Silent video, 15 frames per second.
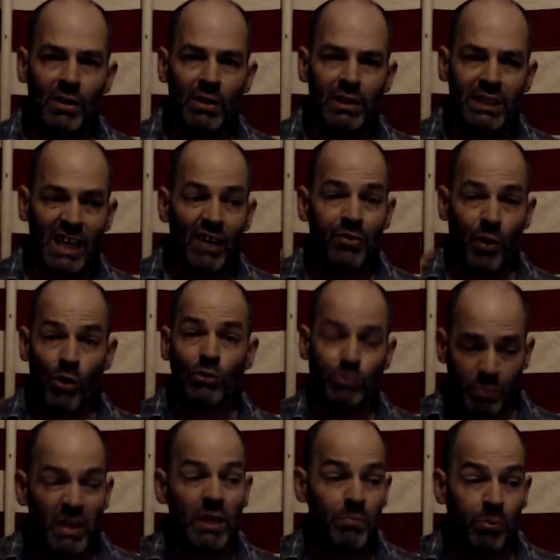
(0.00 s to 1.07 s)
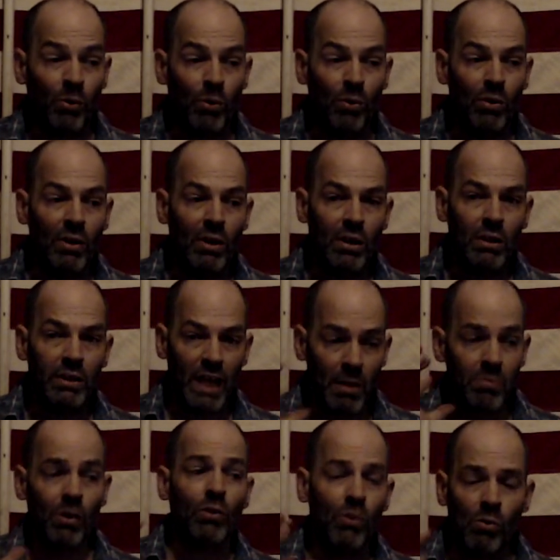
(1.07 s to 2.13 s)
Yeah, those people. Them
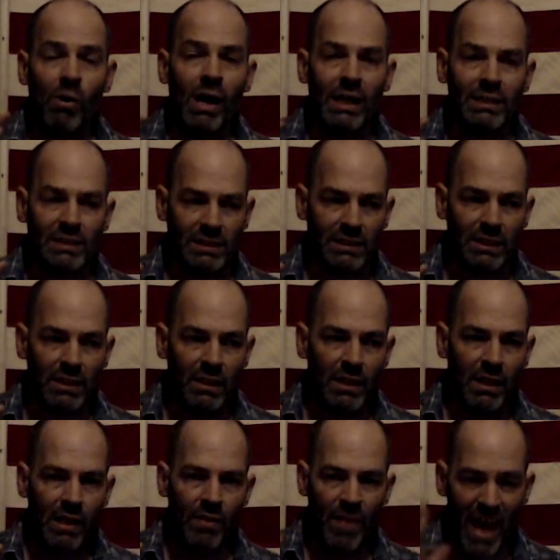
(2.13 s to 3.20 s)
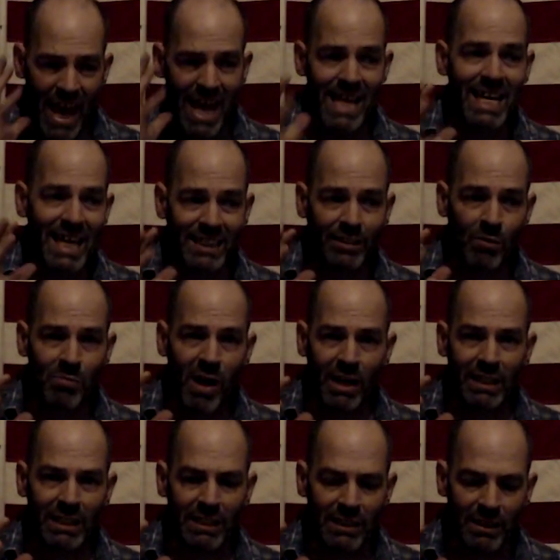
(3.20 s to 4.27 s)
are the ones. They get the
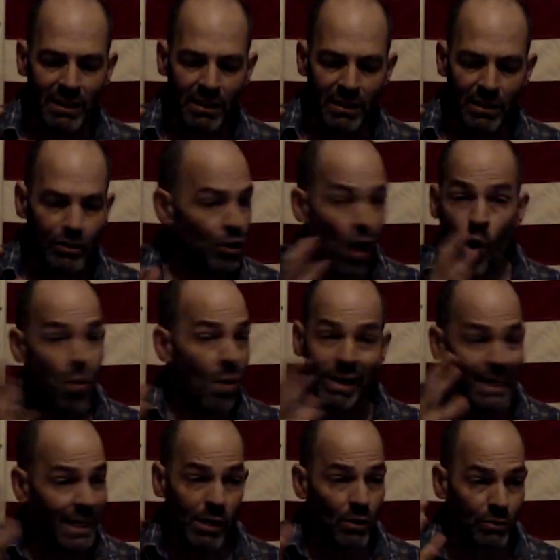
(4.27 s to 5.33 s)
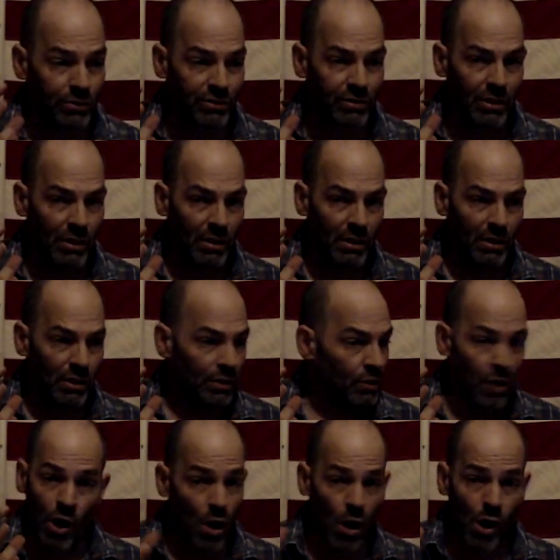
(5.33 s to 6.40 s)
money. No one else.
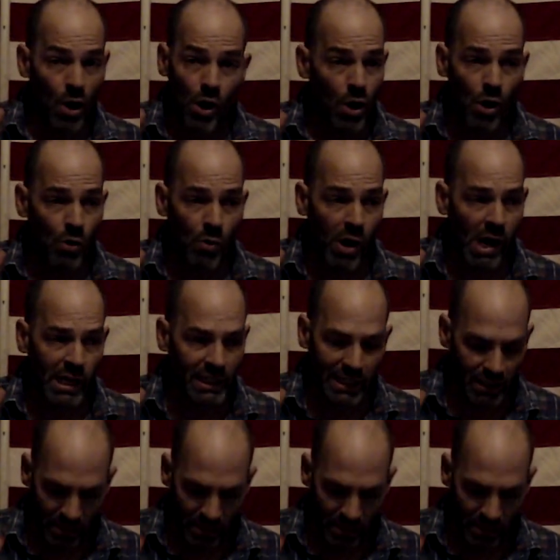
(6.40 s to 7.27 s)
No one.